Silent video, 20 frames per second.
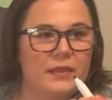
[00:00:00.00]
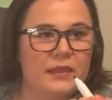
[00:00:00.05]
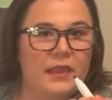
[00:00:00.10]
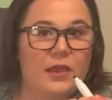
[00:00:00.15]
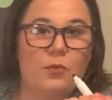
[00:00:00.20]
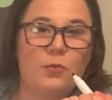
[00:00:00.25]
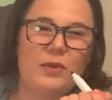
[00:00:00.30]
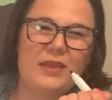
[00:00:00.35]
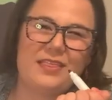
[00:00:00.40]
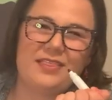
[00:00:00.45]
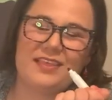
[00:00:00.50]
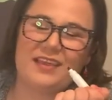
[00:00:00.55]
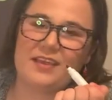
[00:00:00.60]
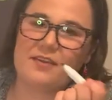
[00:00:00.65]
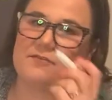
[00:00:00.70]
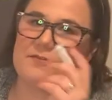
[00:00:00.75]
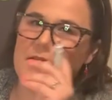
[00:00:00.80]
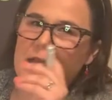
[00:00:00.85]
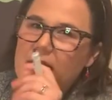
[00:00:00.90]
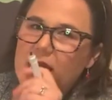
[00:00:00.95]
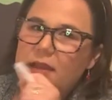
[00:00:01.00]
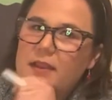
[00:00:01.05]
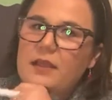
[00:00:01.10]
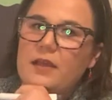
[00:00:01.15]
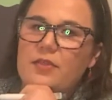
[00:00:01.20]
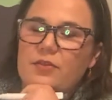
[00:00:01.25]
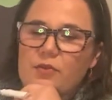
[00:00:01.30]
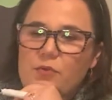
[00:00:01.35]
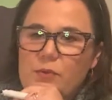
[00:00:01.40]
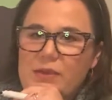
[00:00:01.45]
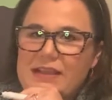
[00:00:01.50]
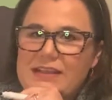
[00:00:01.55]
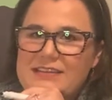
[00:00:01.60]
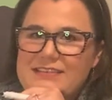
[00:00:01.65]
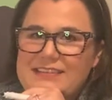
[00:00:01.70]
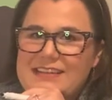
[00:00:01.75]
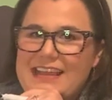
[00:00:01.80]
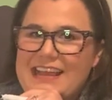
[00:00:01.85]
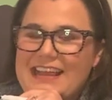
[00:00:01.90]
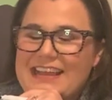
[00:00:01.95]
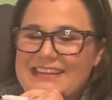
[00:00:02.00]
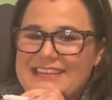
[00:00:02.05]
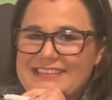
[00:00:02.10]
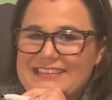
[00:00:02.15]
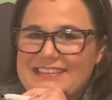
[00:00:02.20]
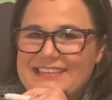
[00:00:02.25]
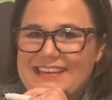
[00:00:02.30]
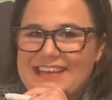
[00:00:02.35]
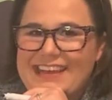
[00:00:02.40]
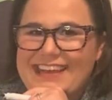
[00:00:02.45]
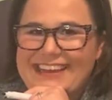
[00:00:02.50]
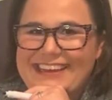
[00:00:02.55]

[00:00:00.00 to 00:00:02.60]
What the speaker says: Can we think? think of any other ways to add to 9?